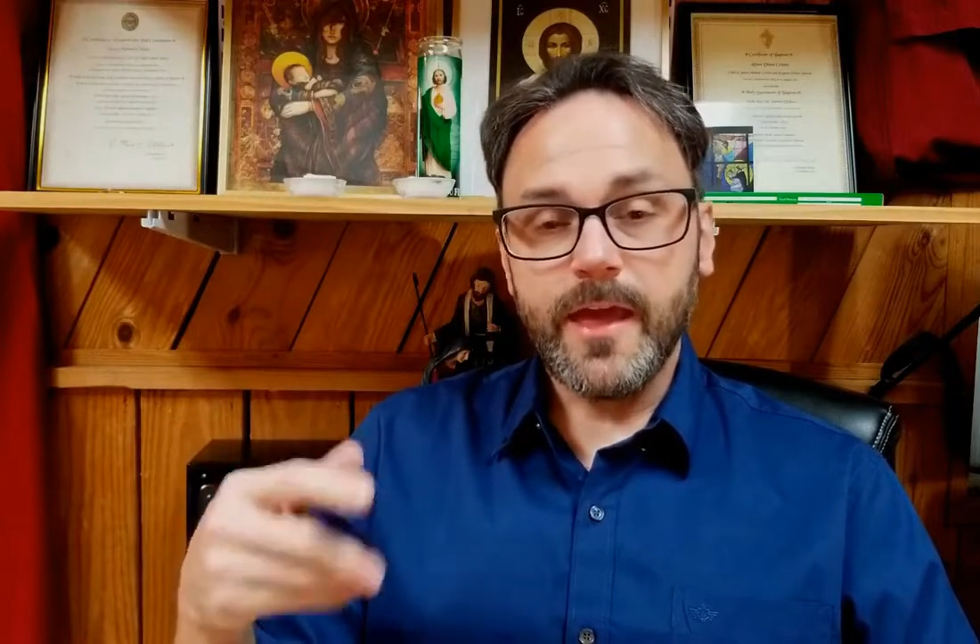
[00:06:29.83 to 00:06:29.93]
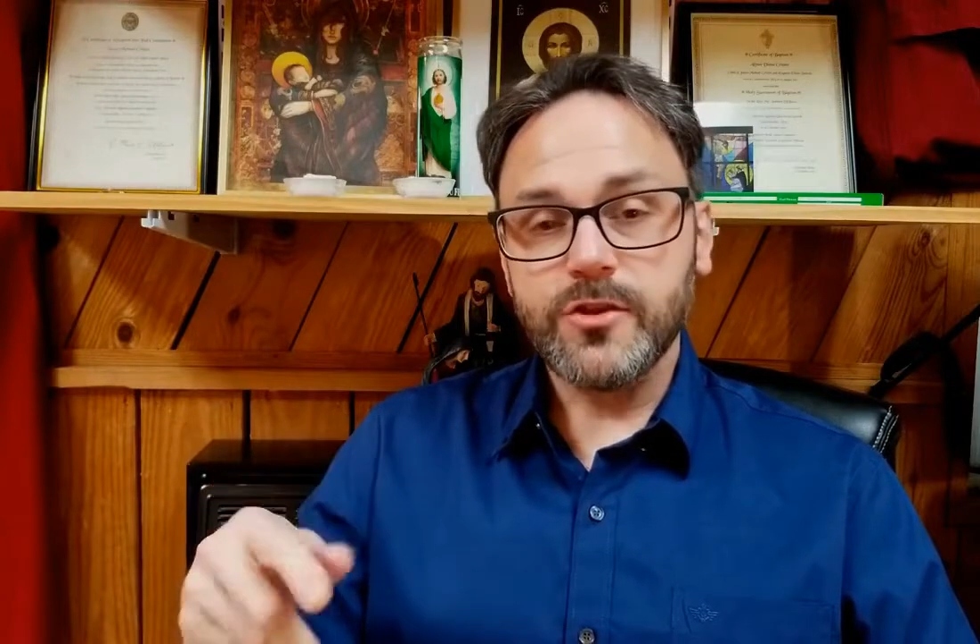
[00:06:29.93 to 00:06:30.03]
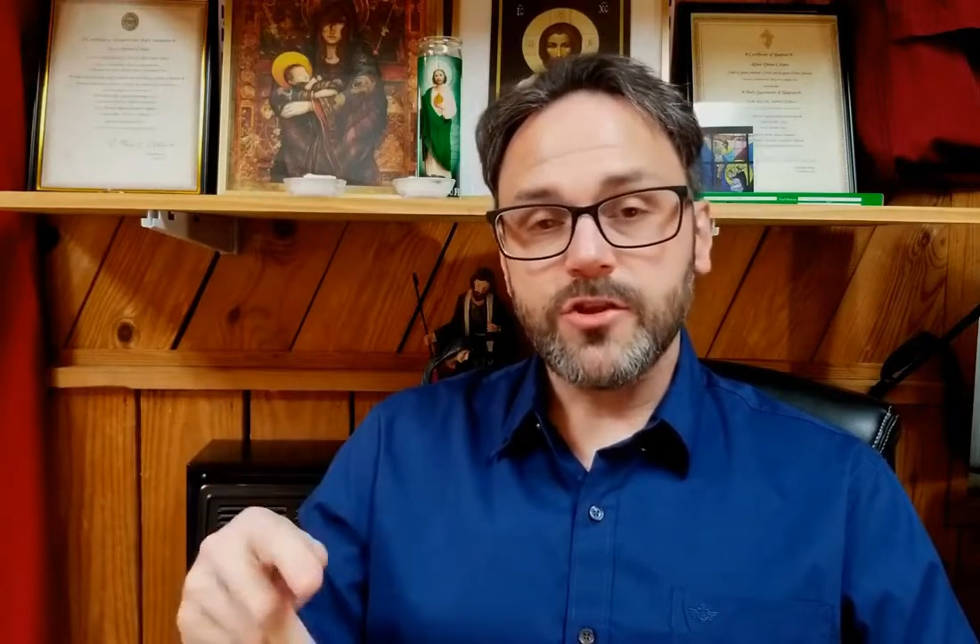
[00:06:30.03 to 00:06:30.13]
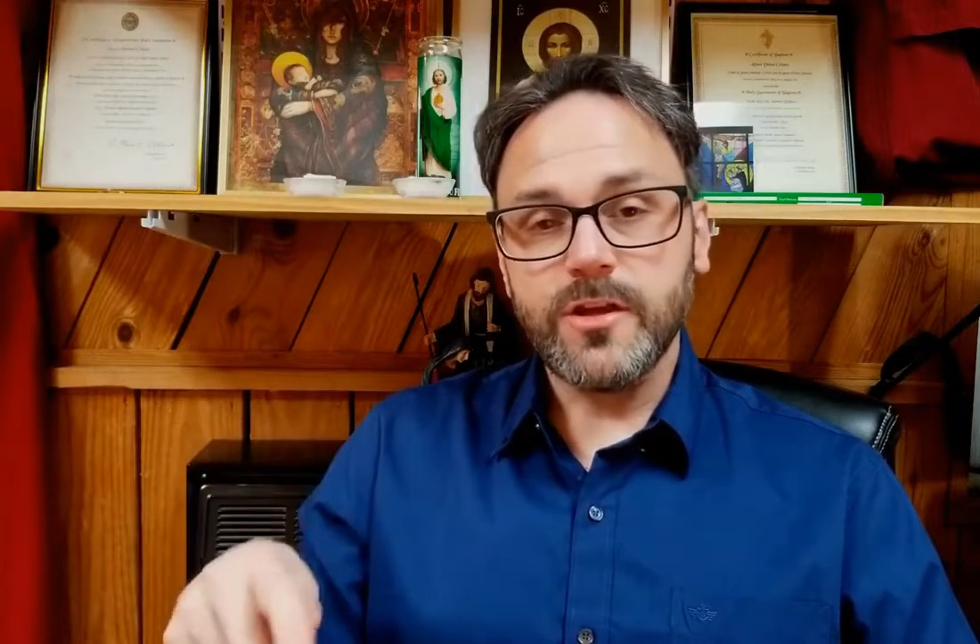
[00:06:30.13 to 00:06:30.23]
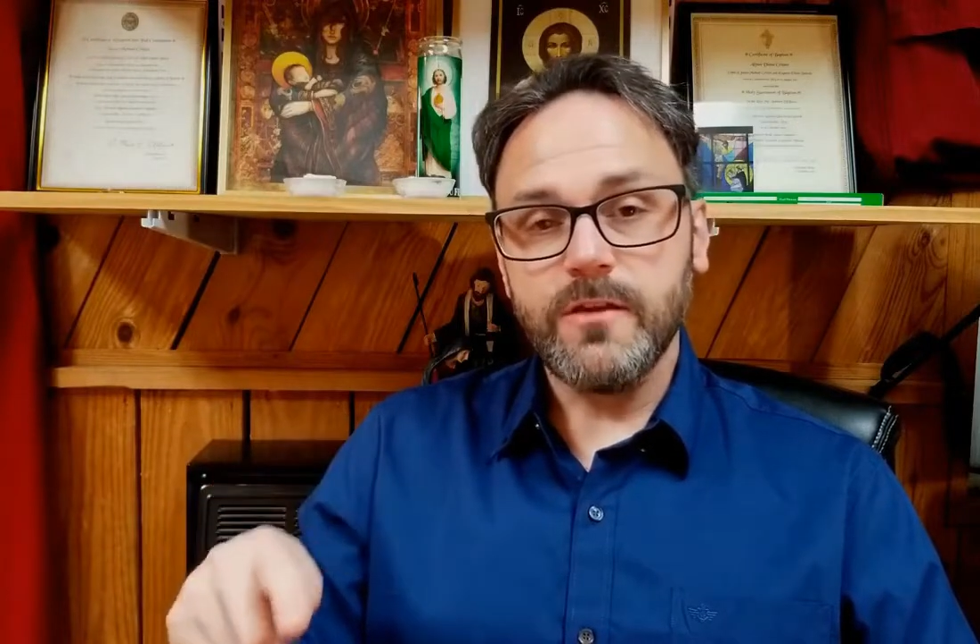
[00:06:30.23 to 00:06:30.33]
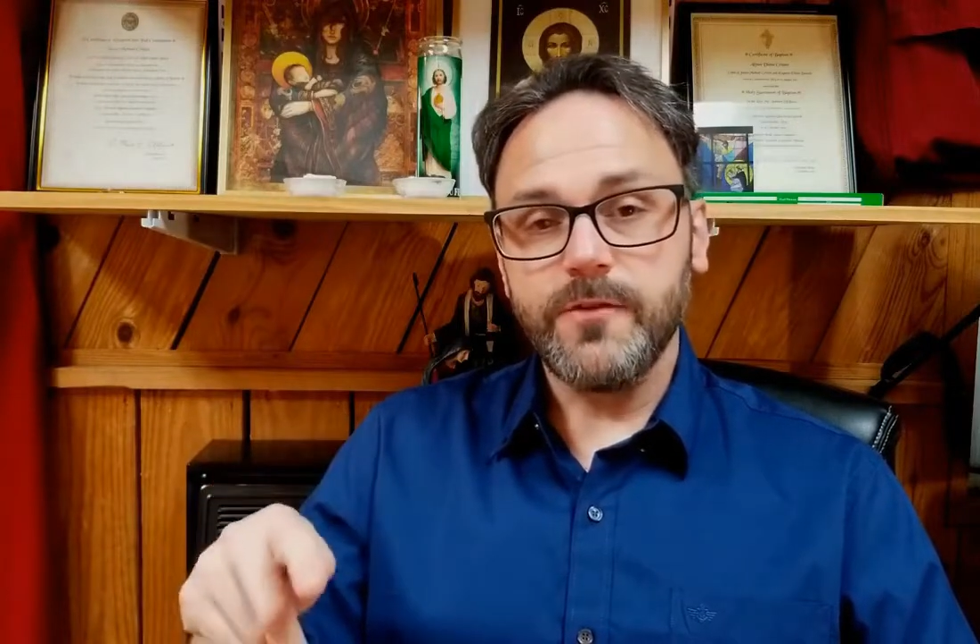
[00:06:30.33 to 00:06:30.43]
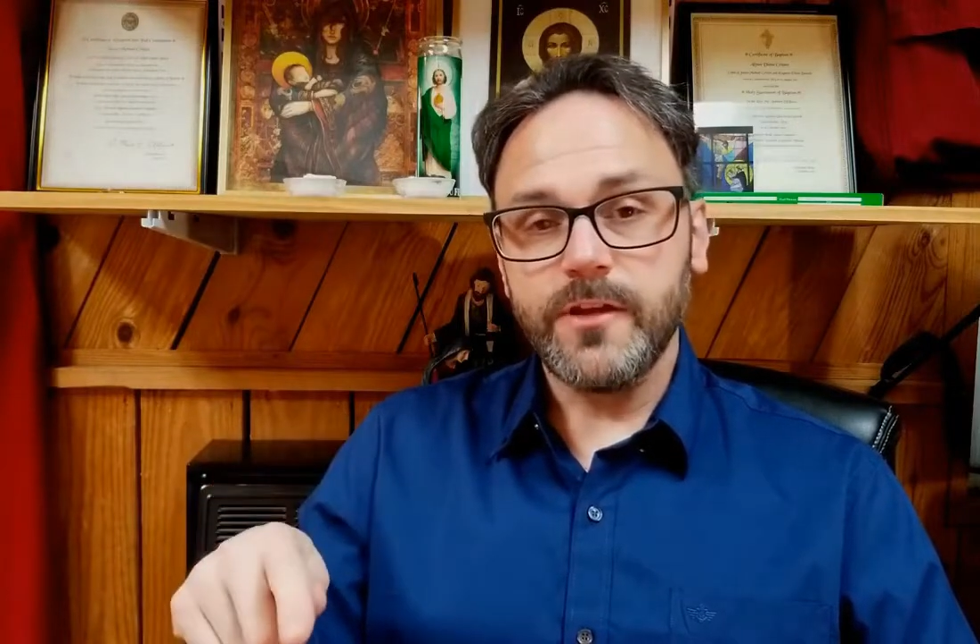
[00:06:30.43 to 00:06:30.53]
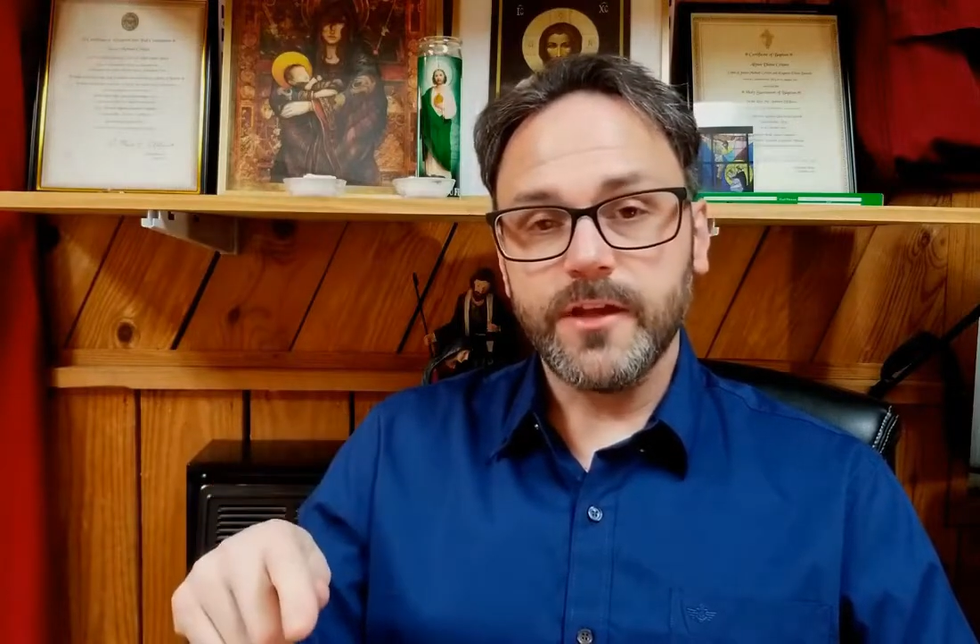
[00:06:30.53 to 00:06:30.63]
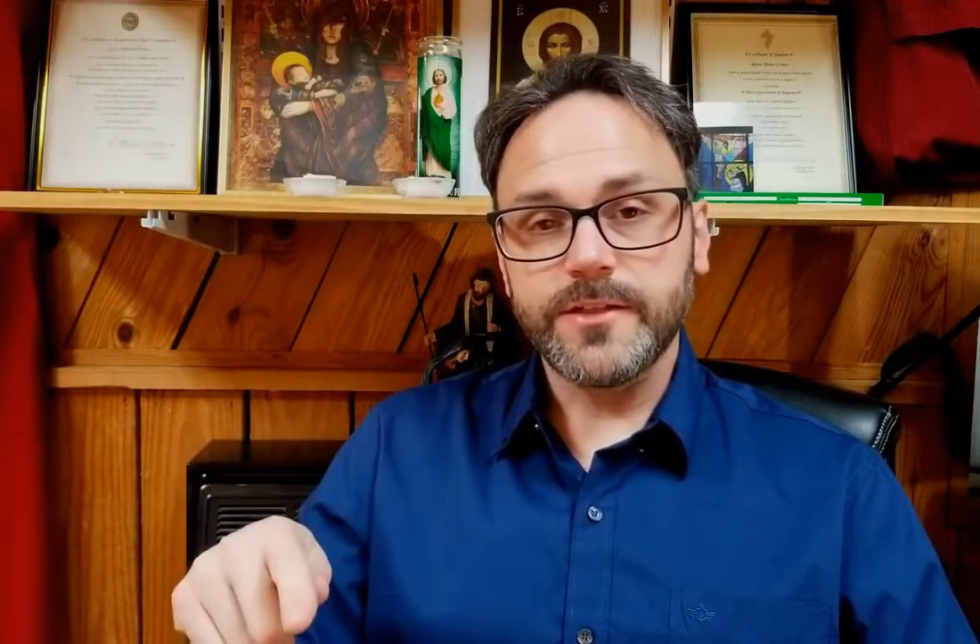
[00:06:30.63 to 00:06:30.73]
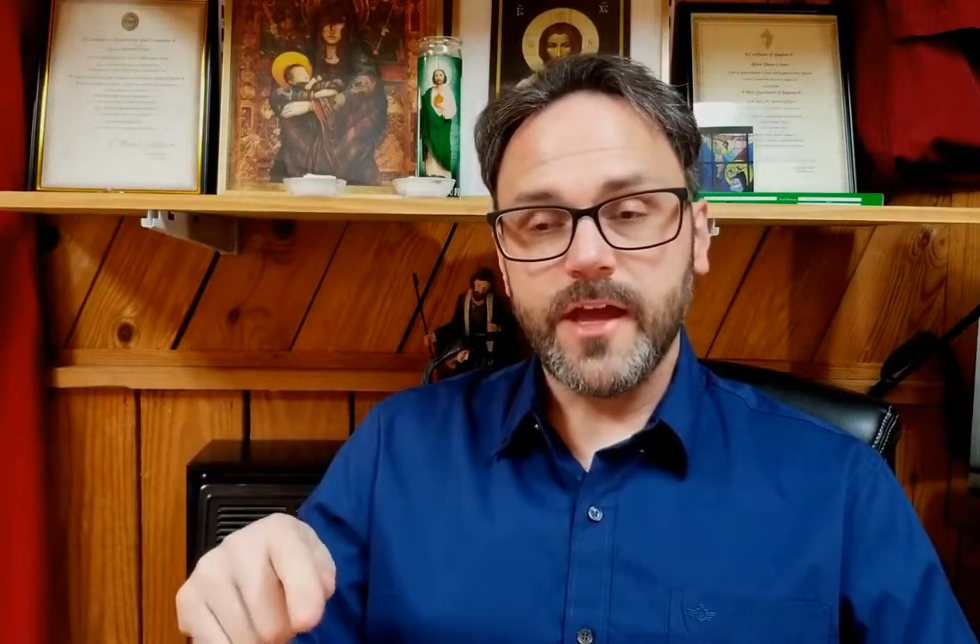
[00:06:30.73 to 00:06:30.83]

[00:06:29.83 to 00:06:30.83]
and she even does